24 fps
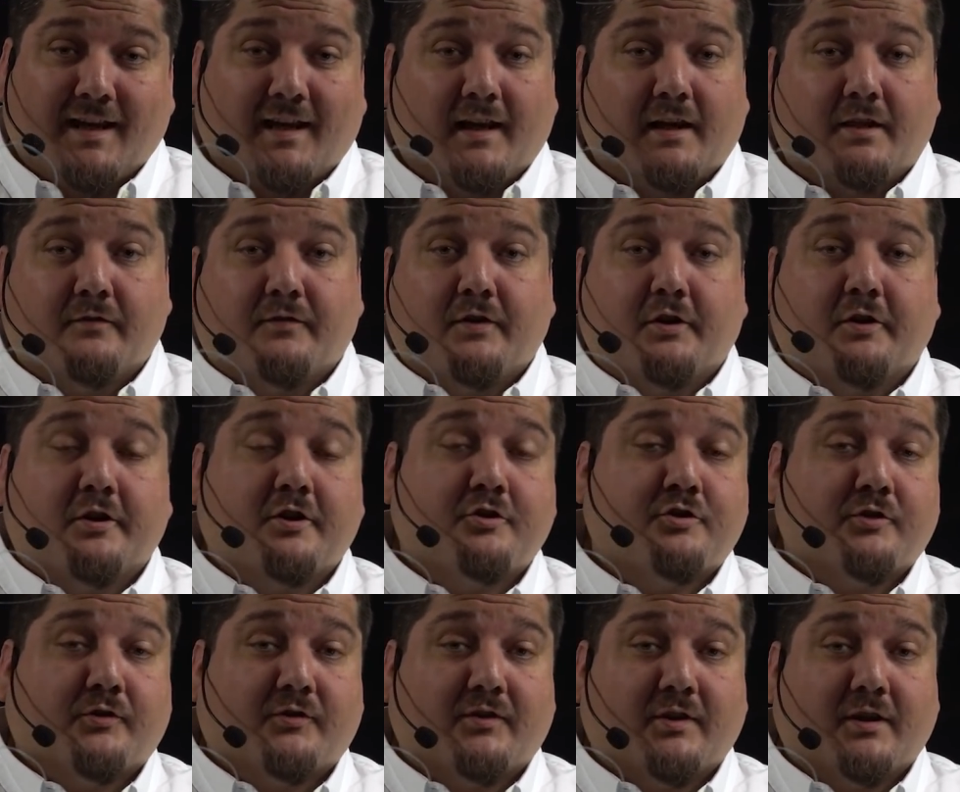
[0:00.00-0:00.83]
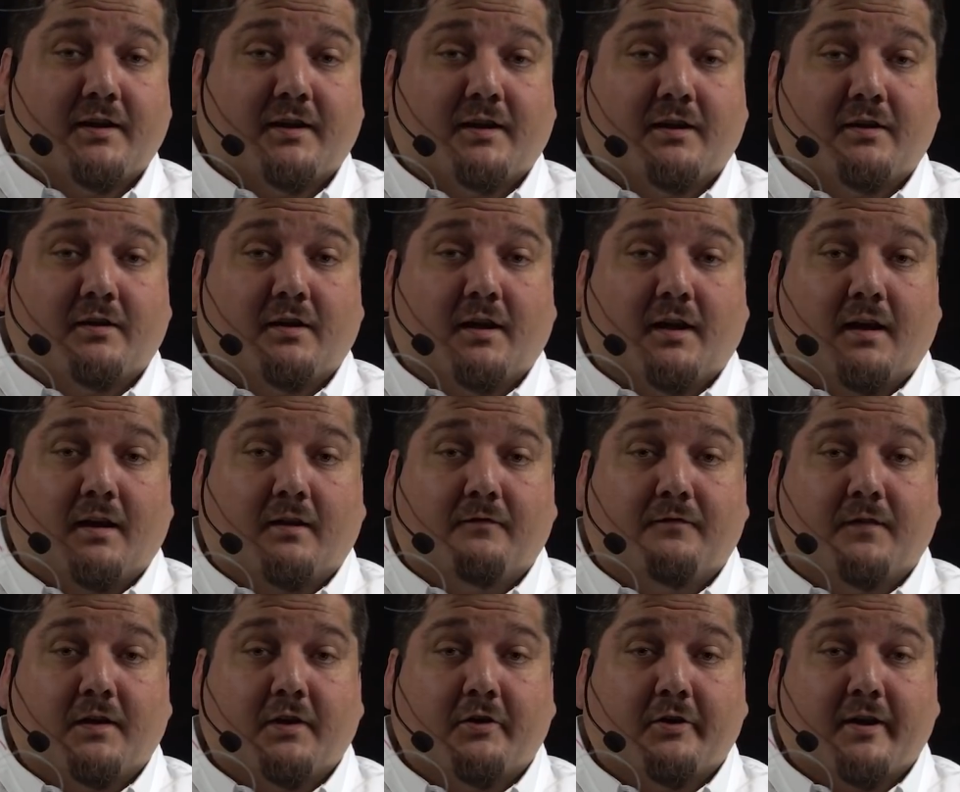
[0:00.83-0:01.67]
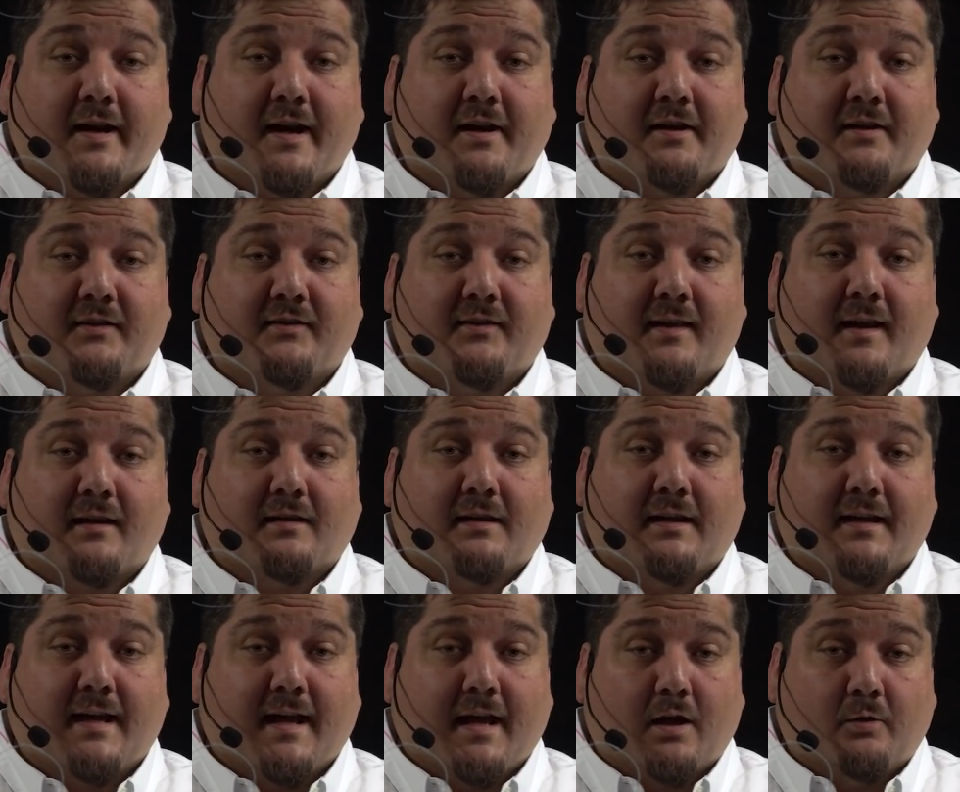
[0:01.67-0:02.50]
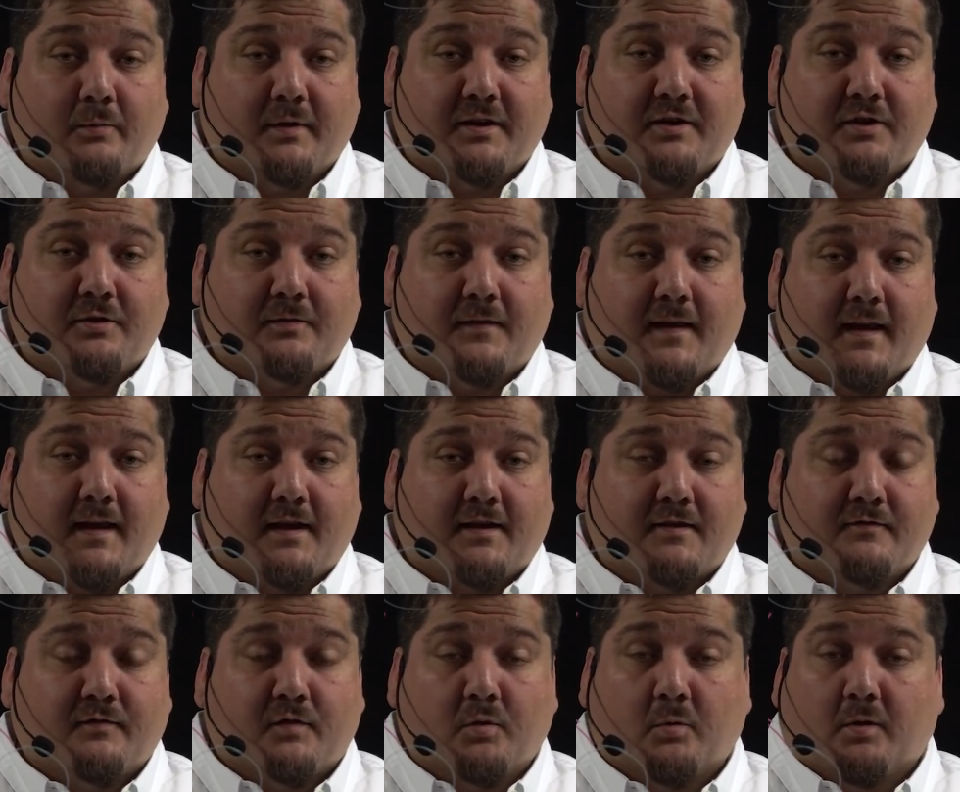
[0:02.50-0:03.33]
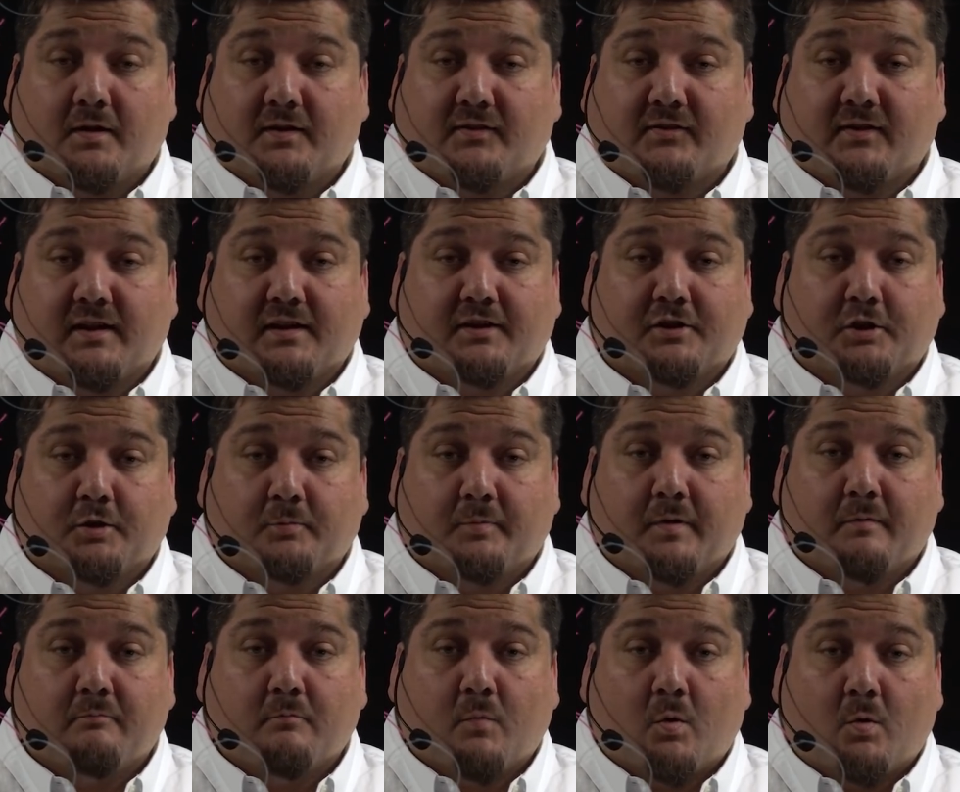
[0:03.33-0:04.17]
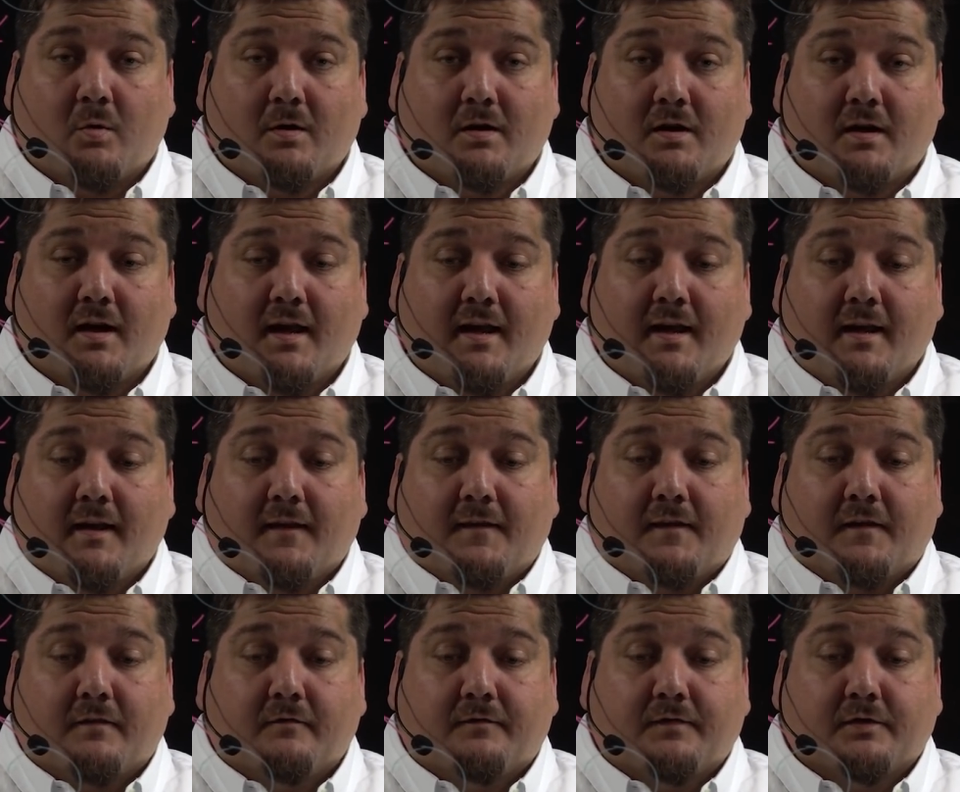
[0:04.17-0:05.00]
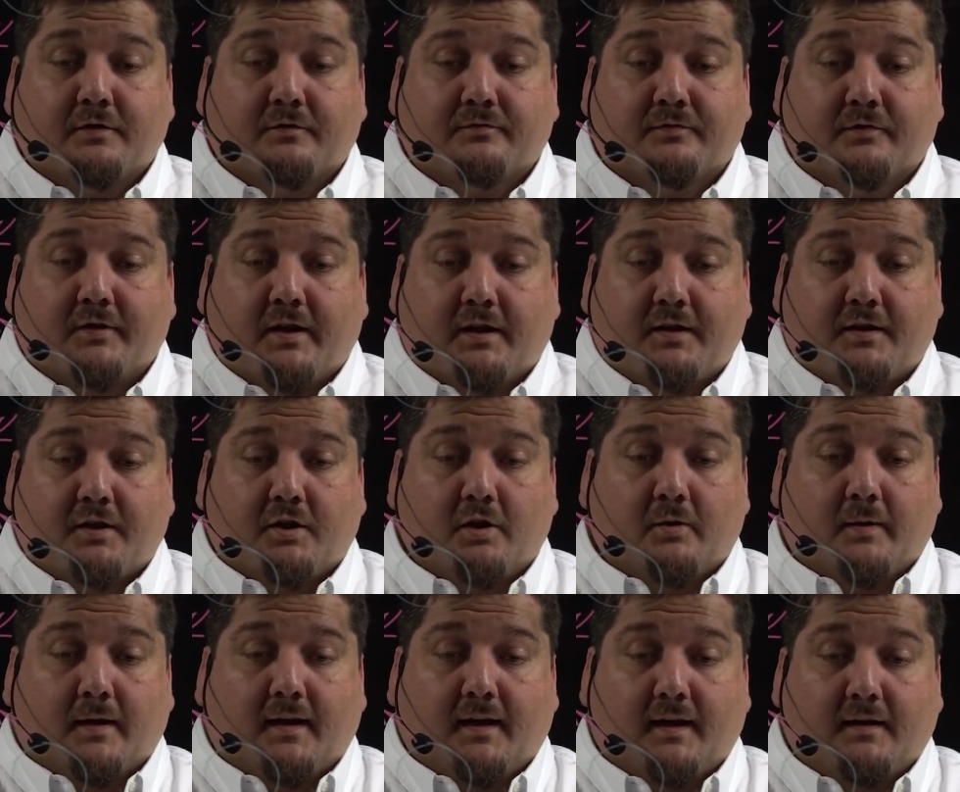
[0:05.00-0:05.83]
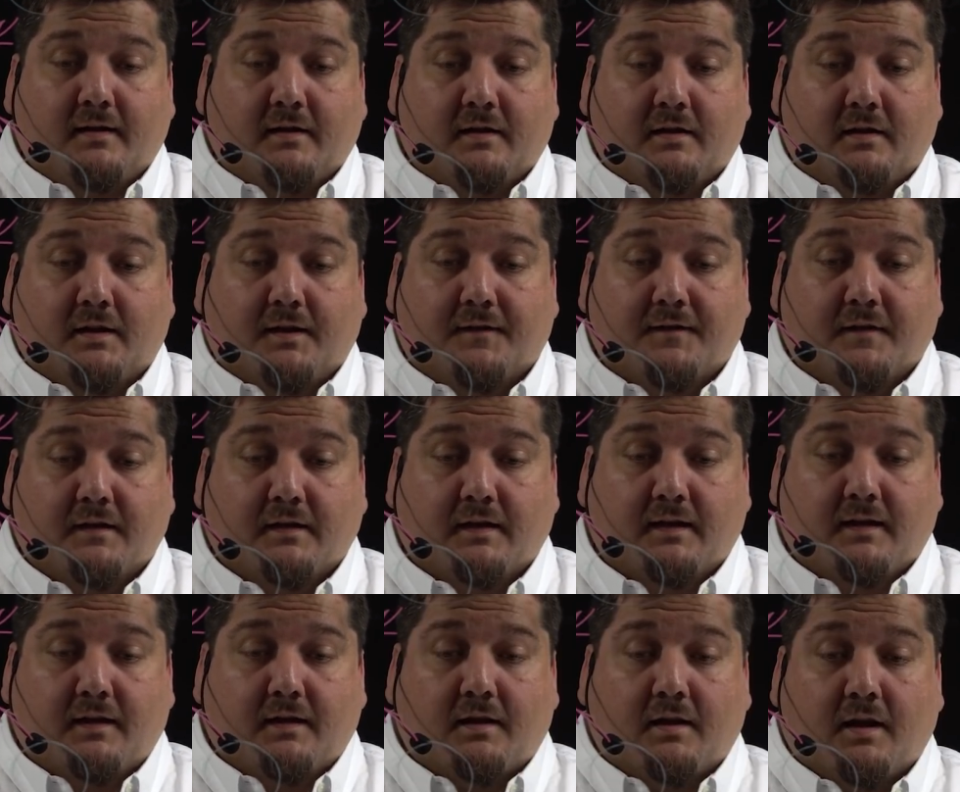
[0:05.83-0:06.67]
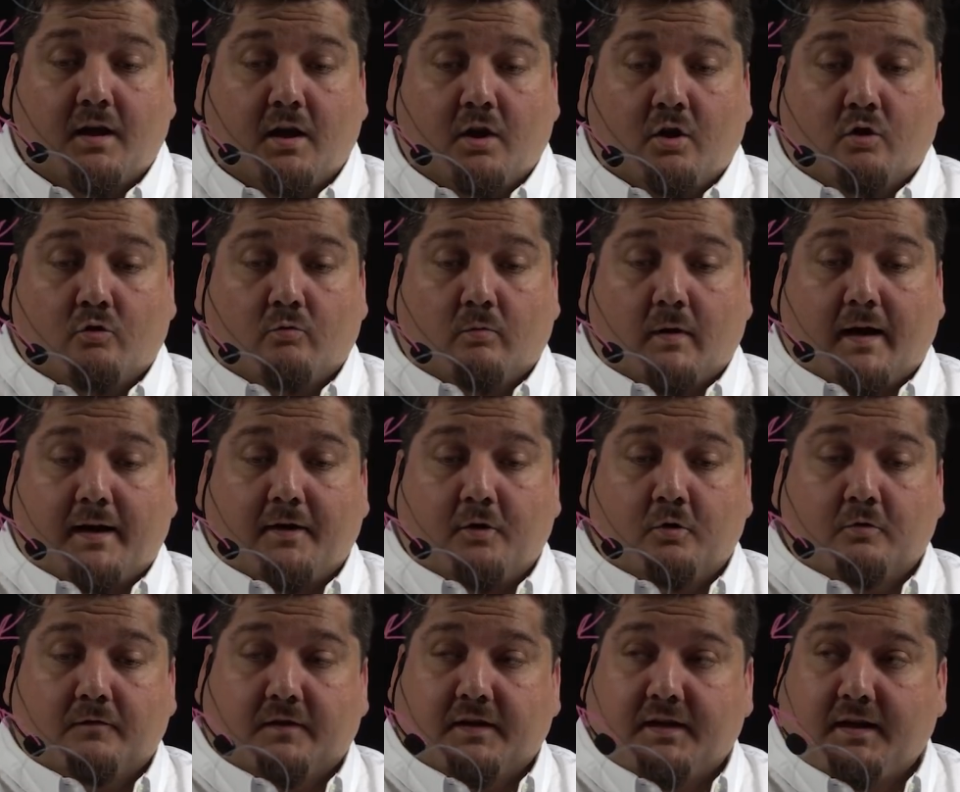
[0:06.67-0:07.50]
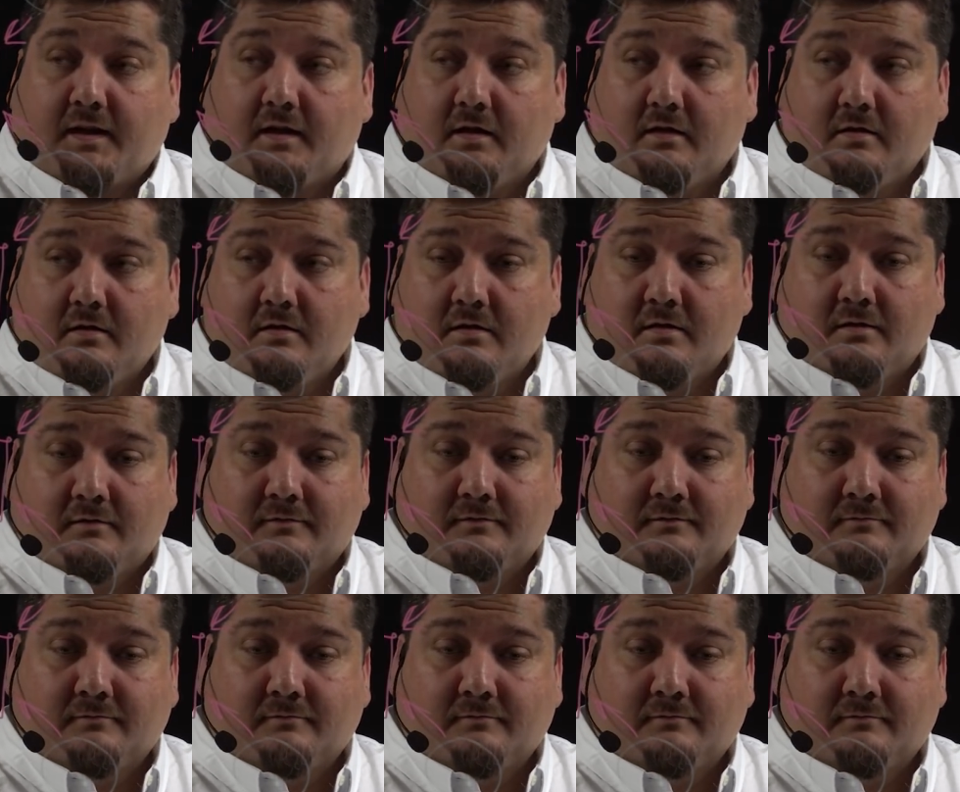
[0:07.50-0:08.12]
And if you're interested in figuring out exactly how we do that, if you want to see a little bit more, then feel free to go ahead and click the link right over here.